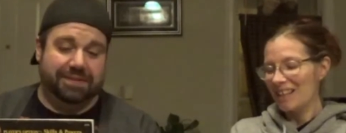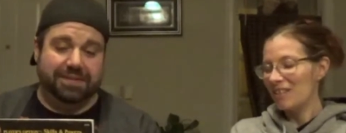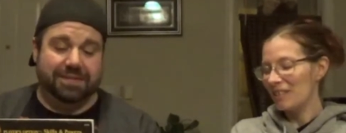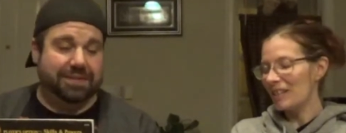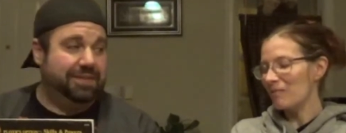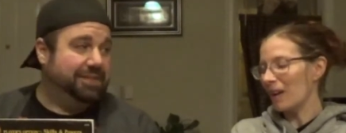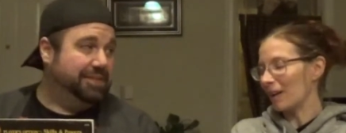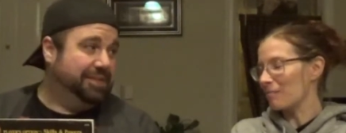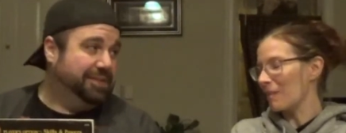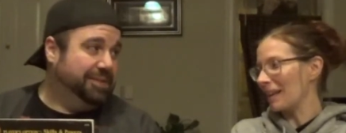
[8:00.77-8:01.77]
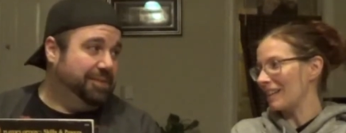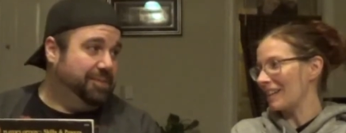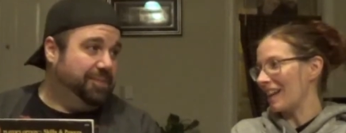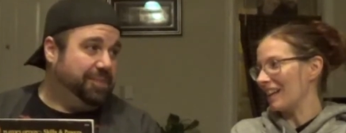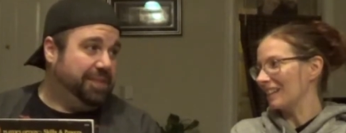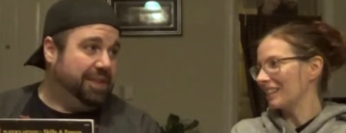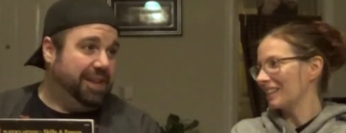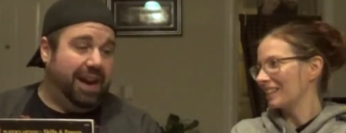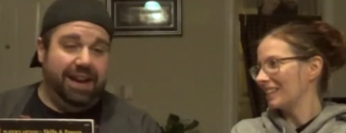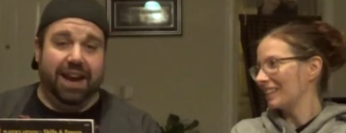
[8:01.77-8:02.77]
Speaker 1: you just recommended it.
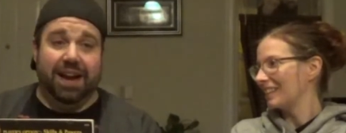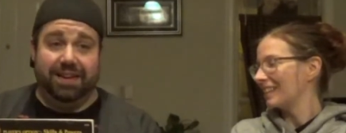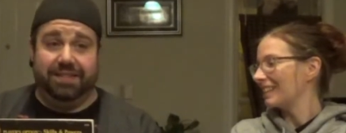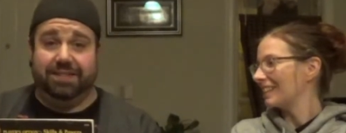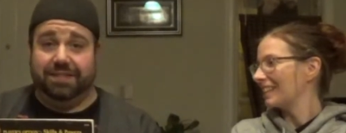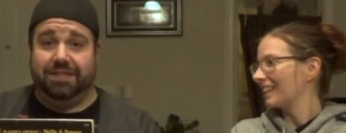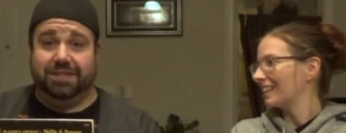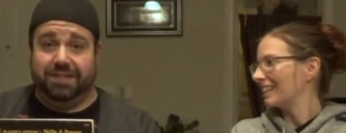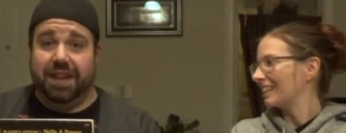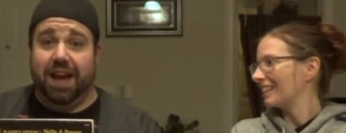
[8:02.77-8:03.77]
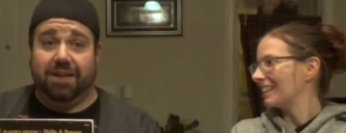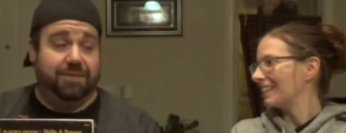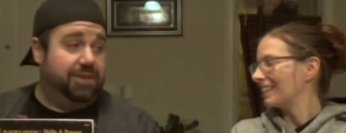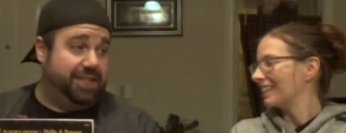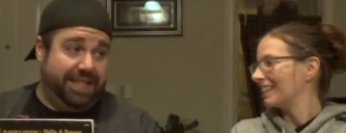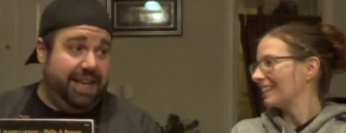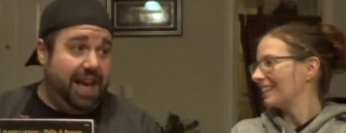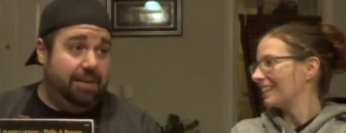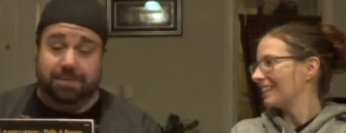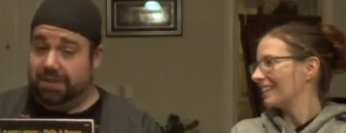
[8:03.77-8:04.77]
Speaker 2: I, I, yeah, for
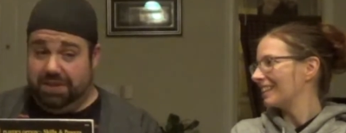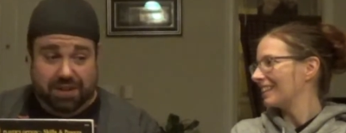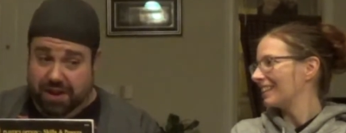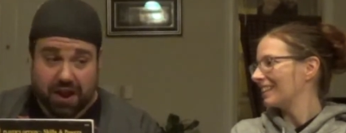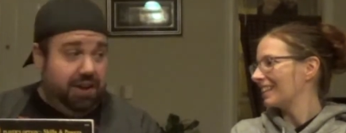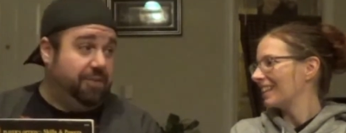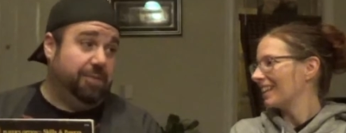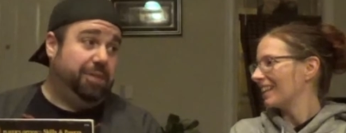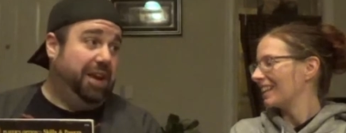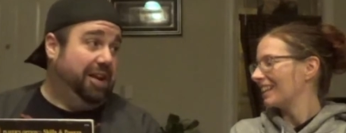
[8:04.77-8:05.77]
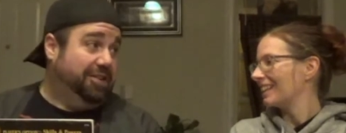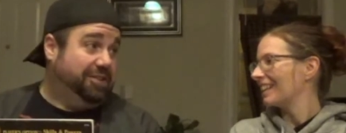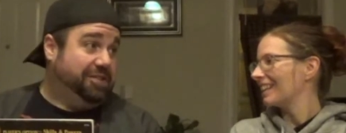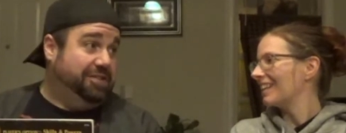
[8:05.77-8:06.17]
DMs, not for players.